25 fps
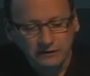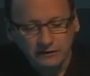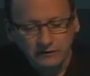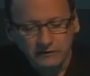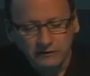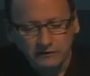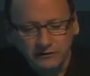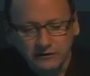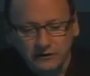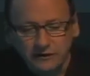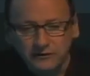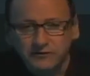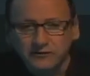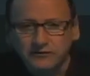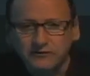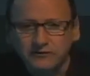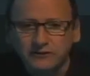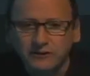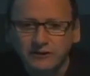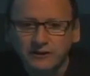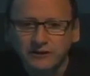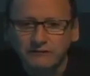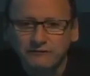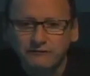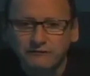this
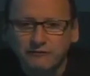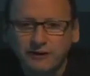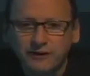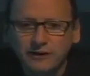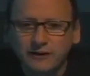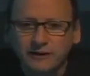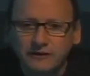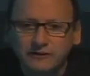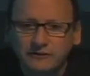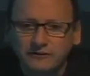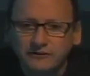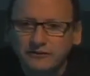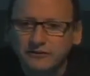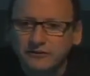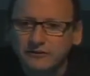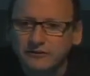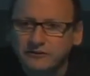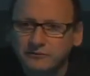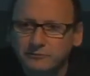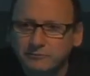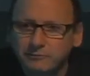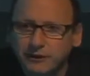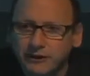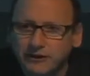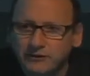advice is
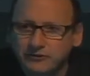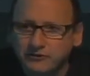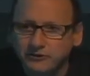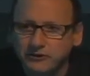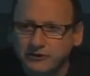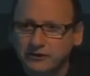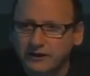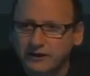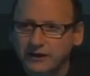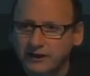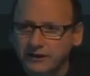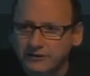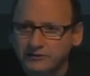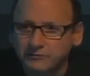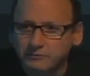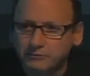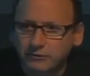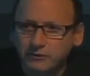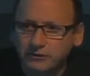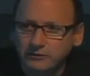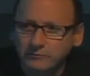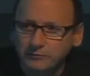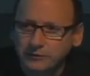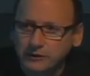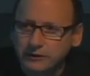based on expert
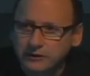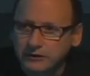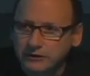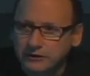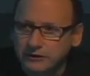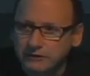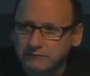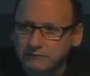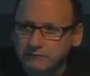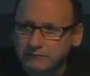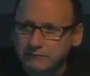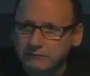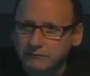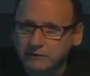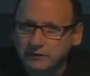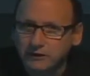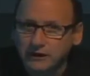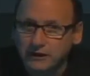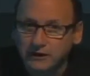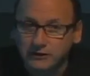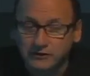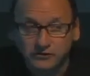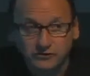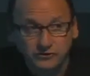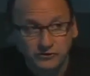opinion
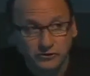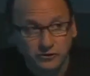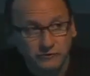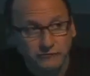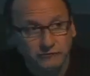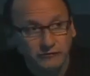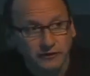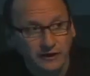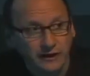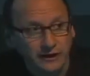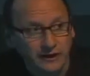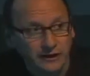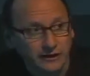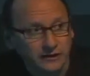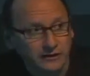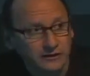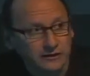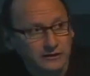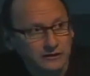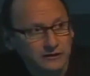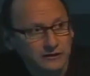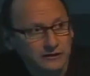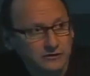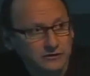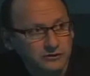and surveying
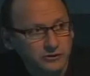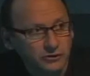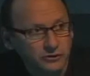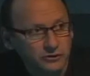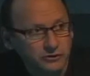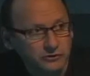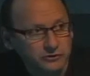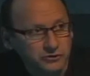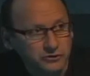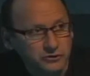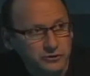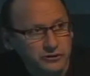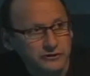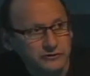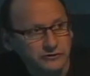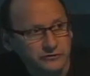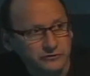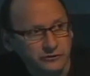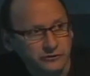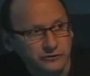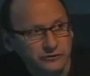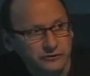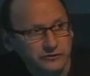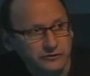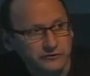total joint
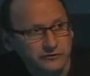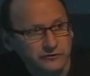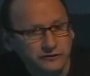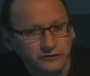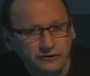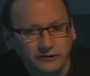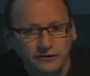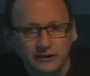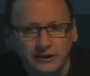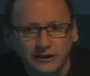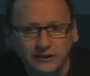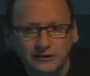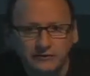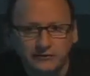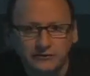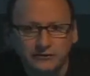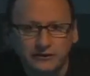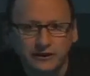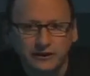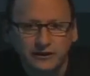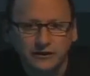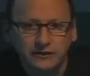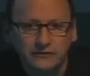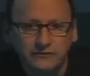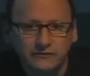surgeons in the United
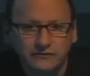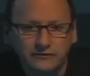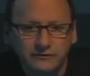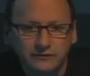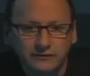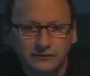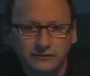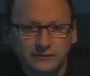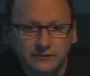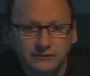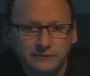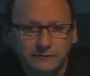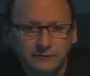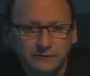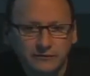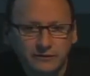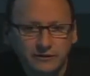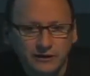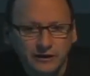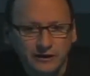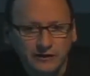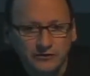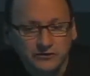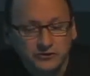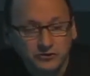States.
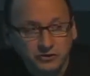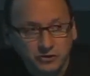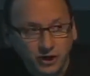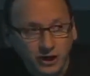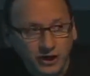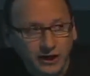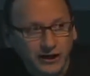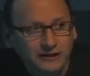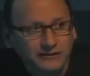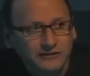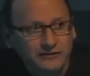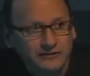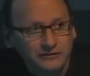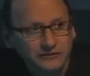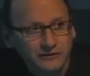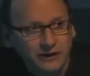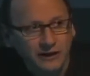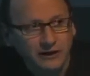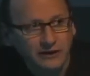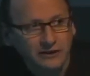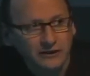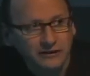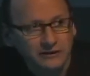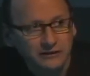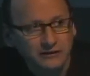It's not
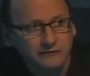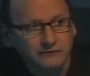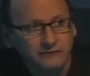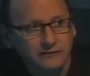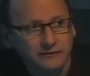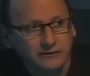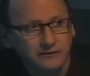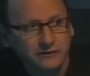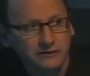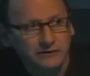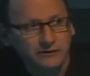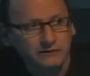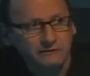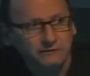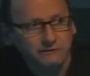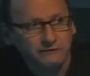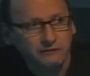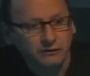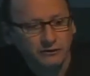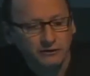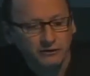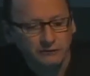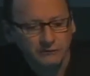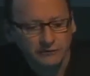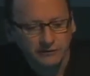scientifically
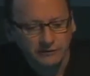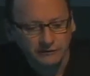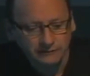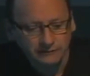confirmed.